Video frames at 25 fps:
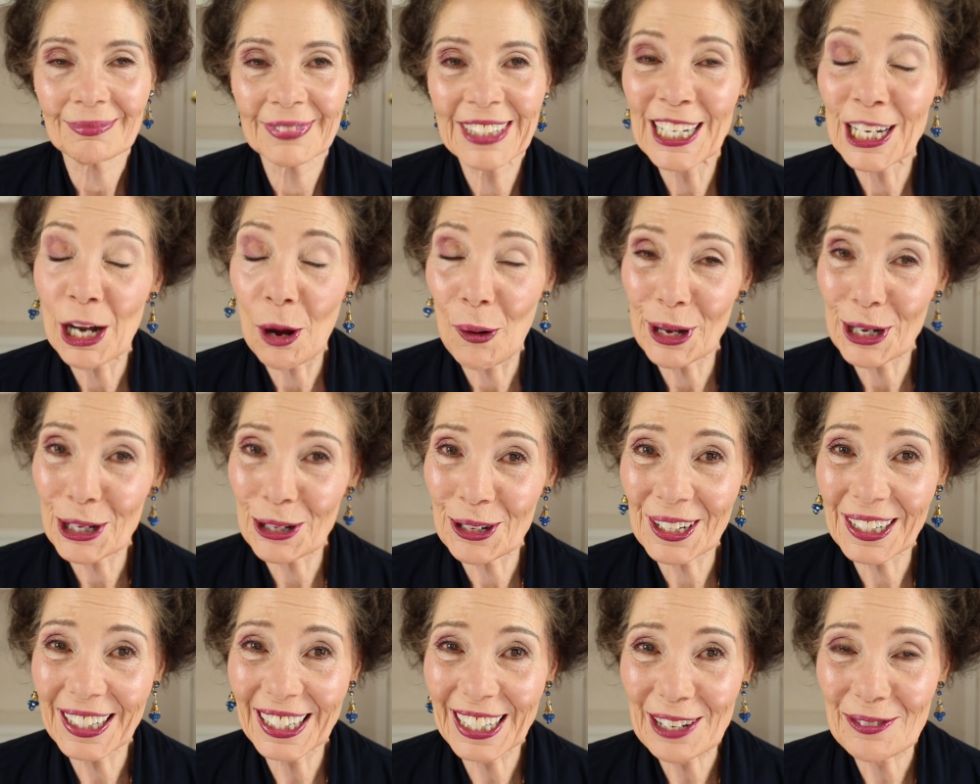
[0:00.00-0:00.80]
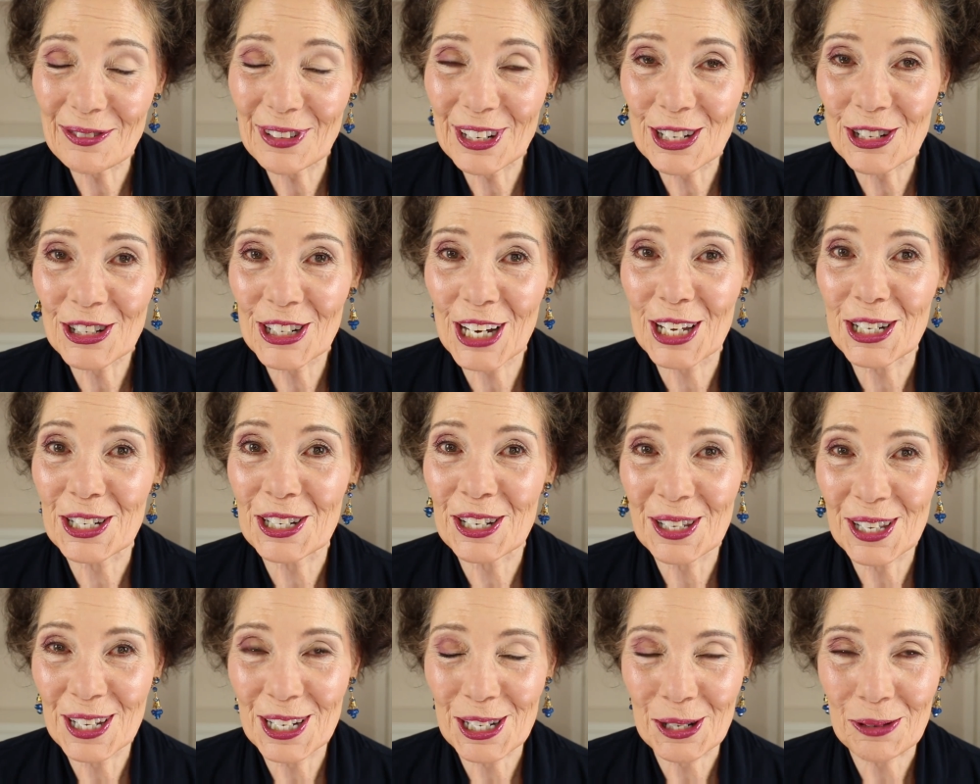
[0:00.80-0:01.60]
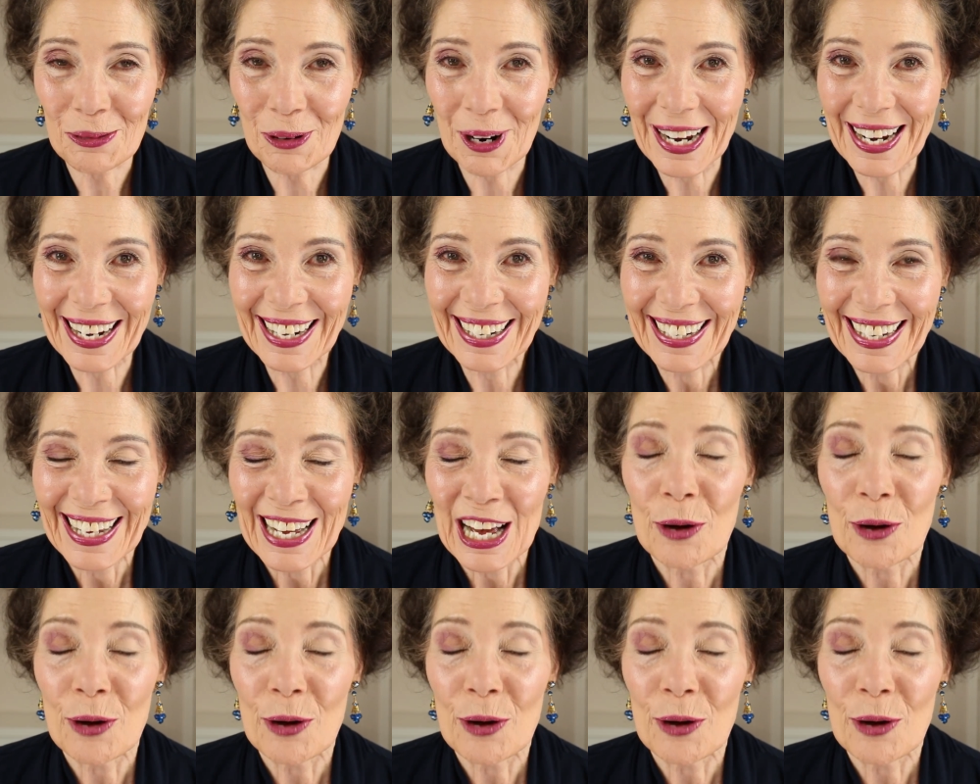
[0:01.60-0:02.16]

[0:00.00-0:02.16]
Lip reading: Now I could leave it just this way,